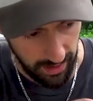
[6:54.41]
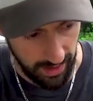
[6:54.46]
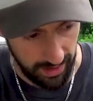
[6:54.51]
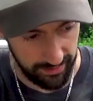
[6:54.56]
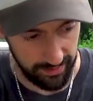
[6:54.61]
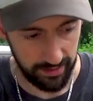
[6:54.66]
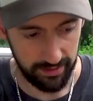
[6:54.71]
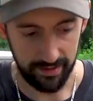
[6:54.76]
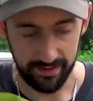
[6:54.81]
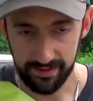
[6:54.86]

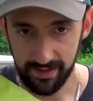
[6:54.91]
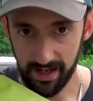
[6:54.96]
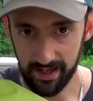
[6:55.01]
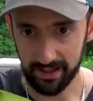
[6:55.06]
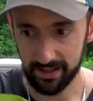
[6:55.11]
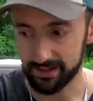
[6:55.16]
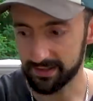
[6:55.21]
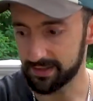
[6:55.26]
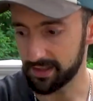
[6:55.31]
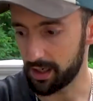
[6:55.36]
And then the
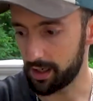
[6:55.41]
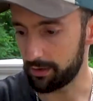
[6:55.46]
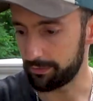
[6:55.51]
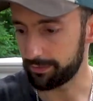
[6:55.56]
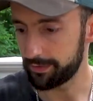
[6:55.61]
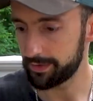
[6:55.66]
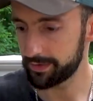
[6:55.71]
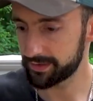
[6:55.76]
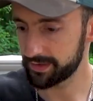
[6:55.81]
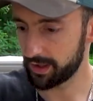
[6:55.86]
sack
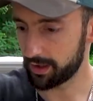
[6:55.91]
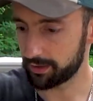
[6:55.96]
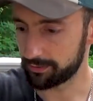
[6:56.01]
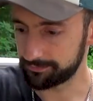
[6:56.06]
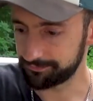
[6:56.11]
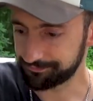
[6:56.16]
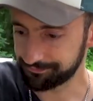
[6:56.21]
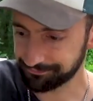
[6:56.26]
itself. So